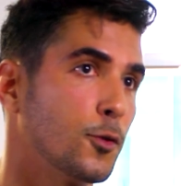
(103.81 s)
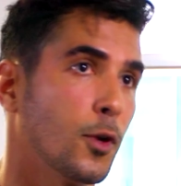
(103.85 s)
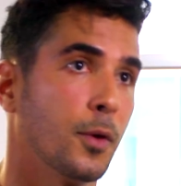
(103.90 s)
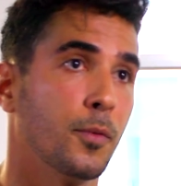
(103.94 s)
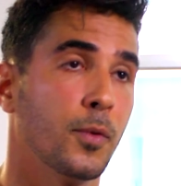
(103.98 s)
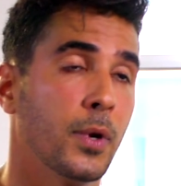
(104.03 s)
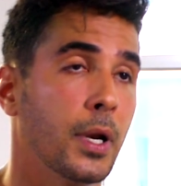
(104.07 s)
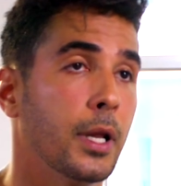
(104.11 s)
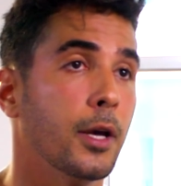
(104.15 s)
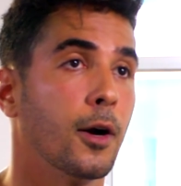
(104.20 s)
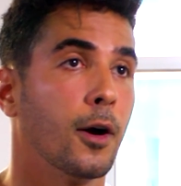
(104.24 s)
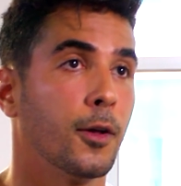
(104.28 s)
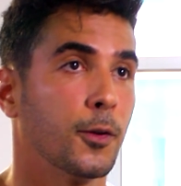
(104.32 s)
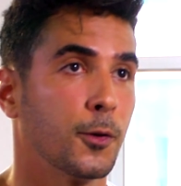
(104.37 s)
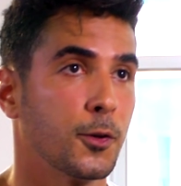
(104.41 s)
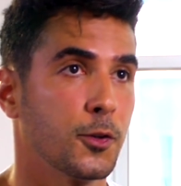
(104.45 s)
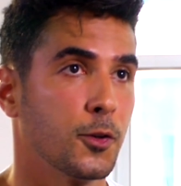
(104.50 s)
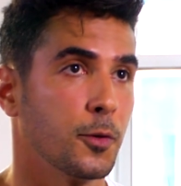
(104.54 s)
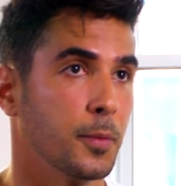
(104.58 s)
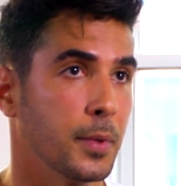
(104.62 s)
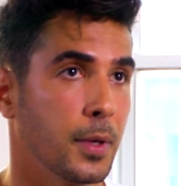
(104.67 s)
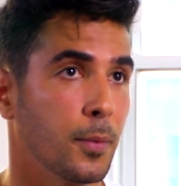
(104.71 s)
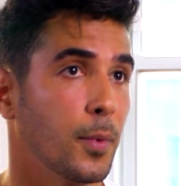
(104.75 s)
So I'm really
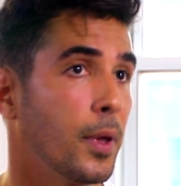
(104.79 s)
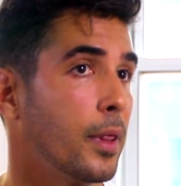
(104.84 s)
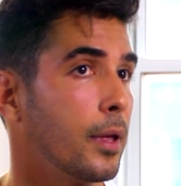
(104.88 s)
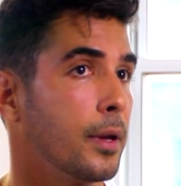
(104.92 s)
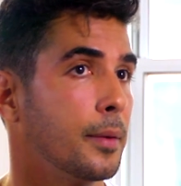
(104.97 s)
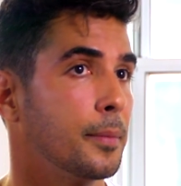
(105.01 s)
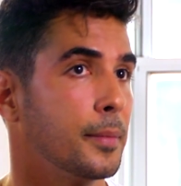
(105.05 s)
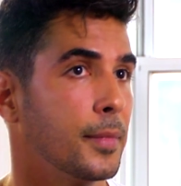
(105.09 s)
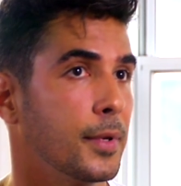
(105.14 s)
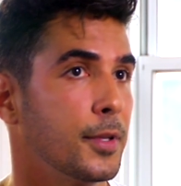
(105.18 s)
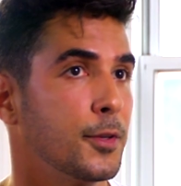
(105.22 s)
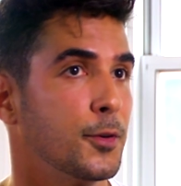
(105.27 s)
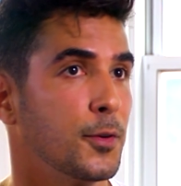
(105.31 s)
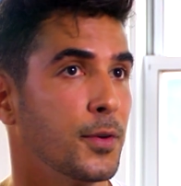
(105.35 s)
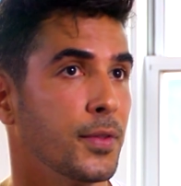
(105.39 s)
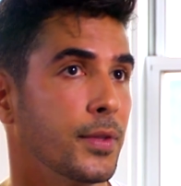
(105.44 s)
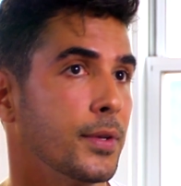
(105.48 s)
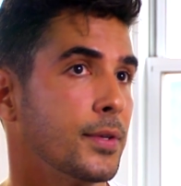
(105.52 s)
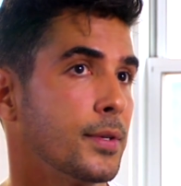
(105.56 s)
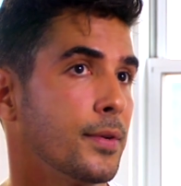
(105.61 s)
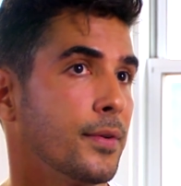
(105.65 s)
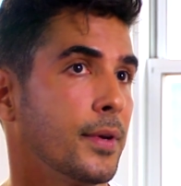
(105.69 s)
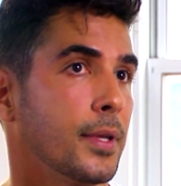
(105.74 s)
honored to be with him
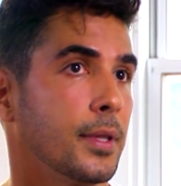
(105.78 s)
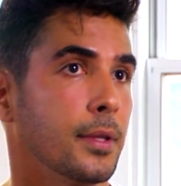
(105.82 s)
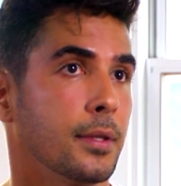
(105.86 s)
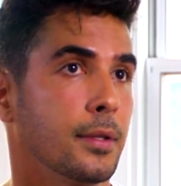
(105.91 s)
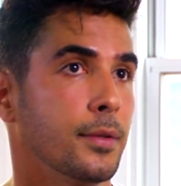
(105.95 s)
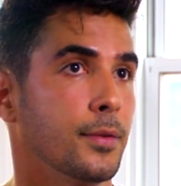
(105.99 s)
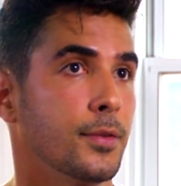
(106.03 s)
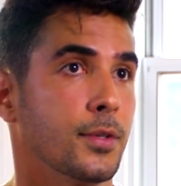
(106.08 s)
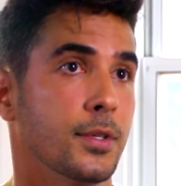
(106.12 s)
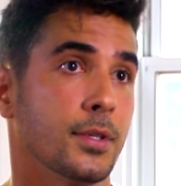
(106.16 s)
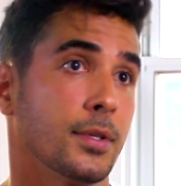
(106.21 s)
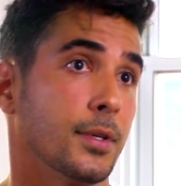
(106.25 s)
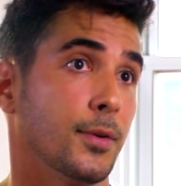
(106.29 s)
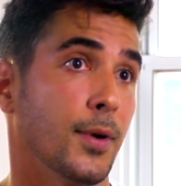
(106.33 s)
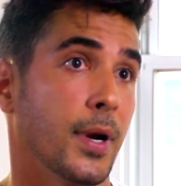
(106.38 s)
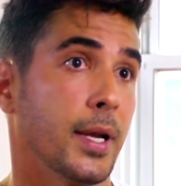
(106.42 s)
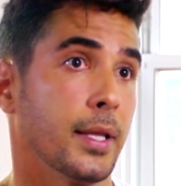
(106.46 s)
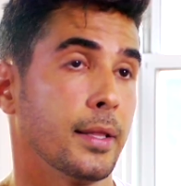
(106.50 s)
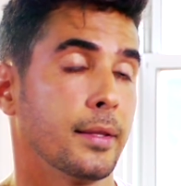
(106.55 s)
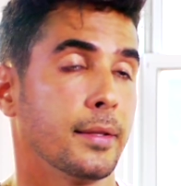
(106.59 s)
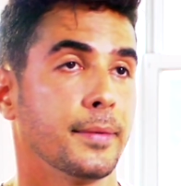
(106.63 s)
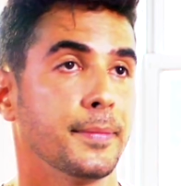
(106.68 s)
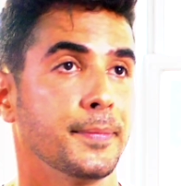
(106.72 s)
during this event, which is
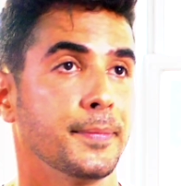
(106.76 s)
great.